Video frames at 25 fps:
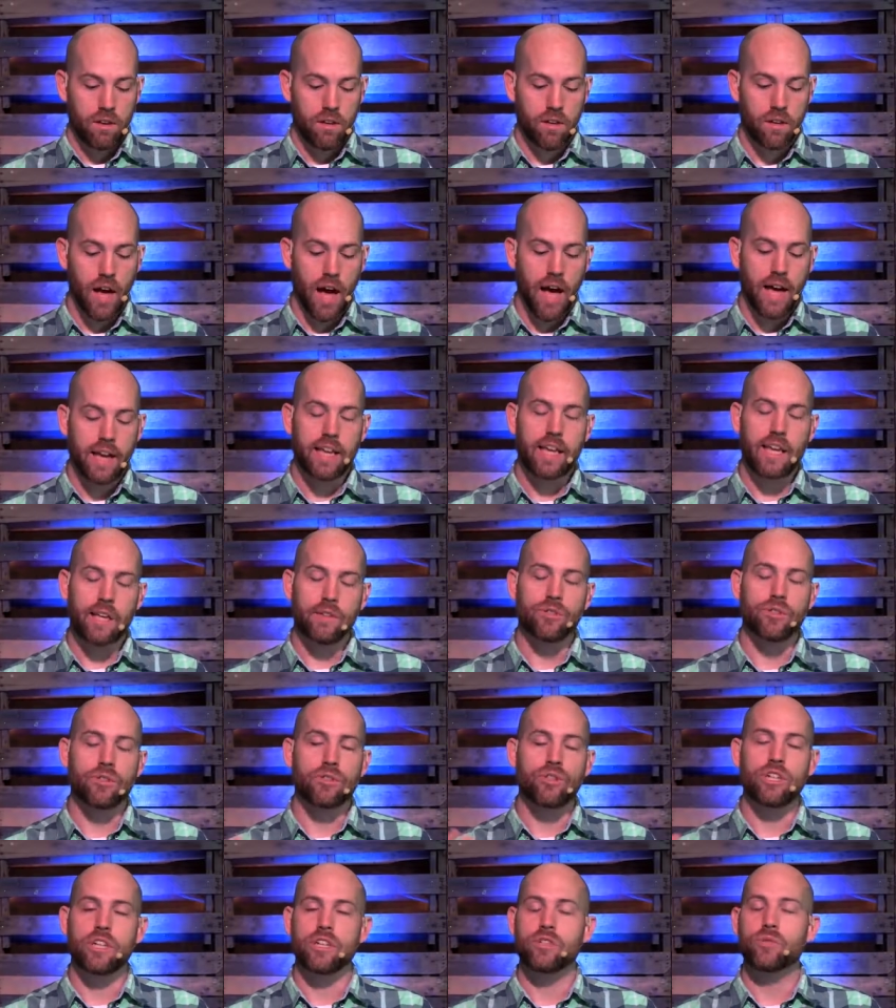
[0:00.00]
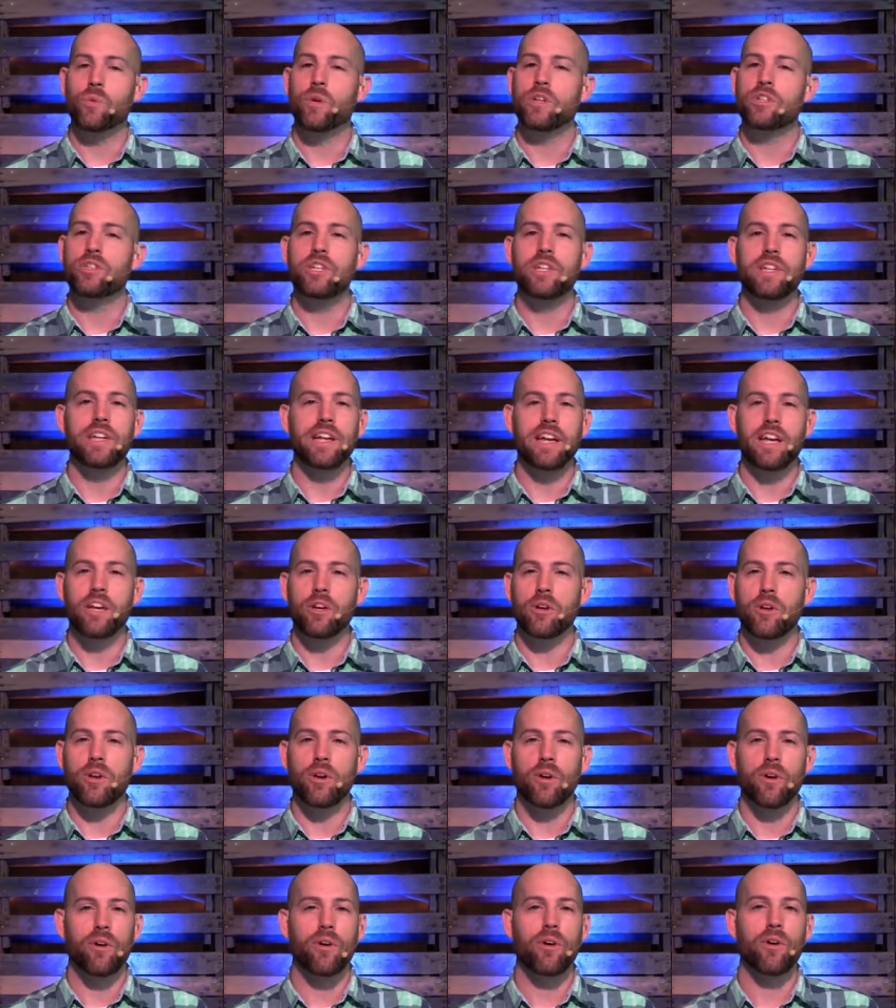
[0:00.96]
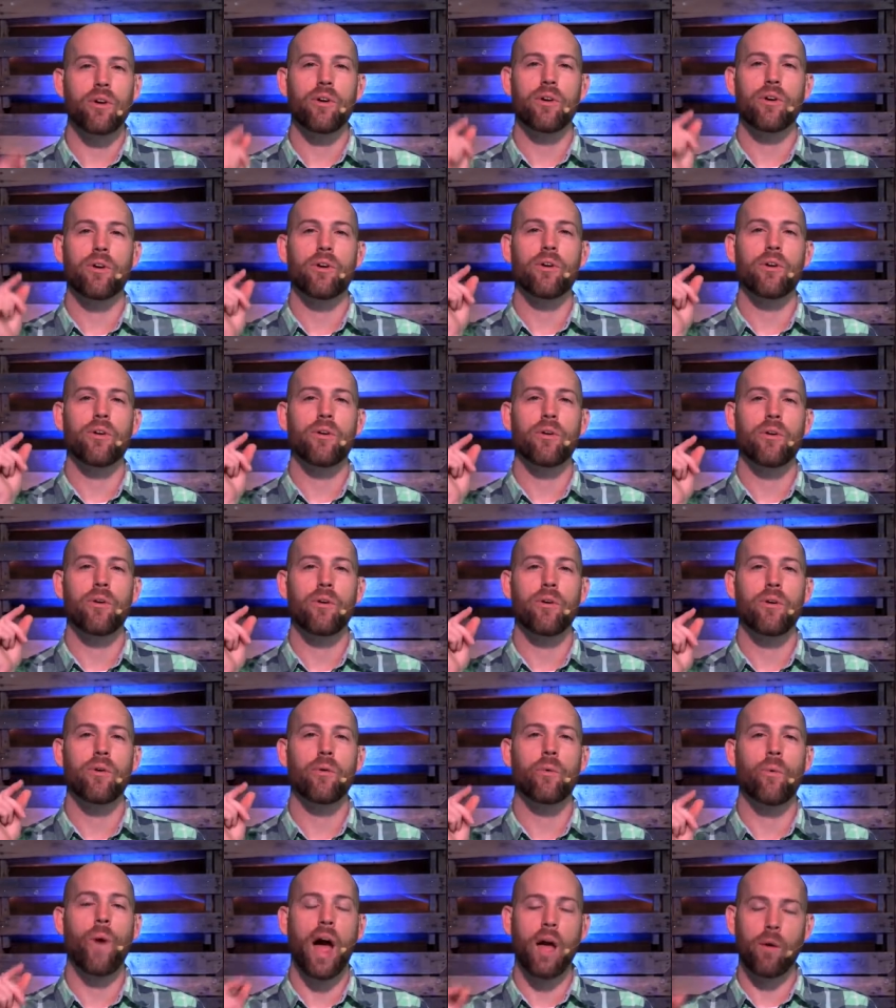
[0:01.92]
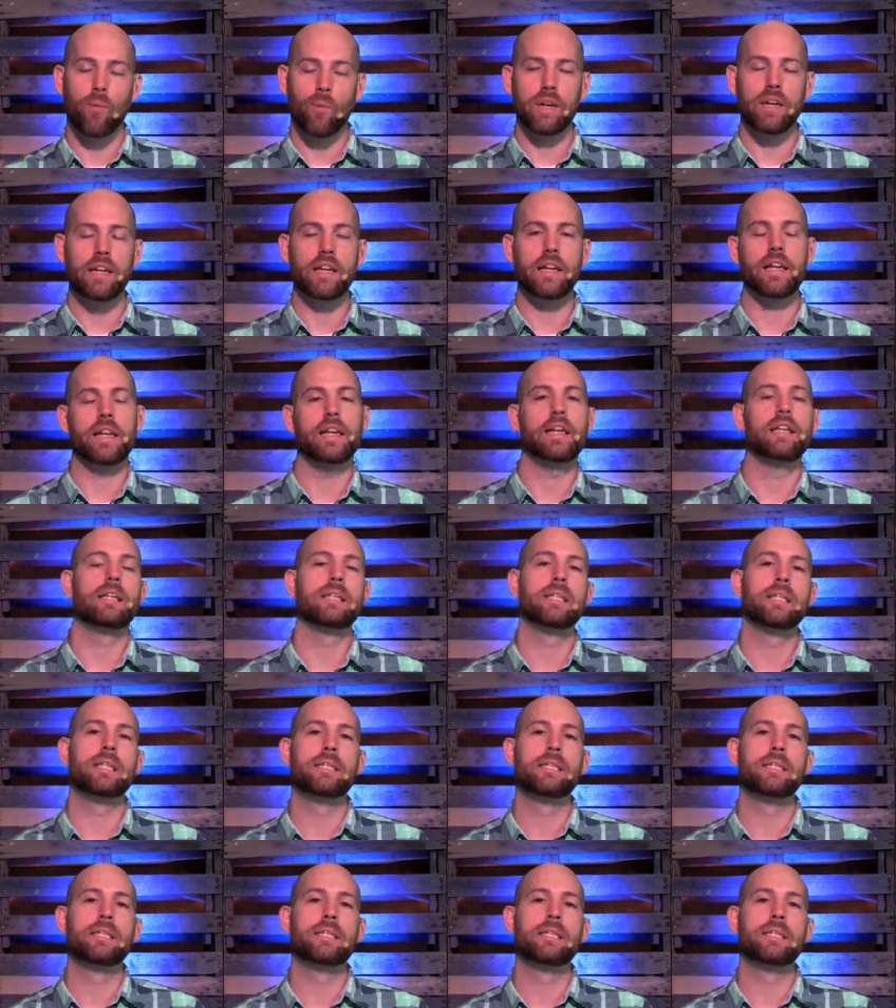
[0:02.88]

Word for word: God gives you just what you need right when you need it.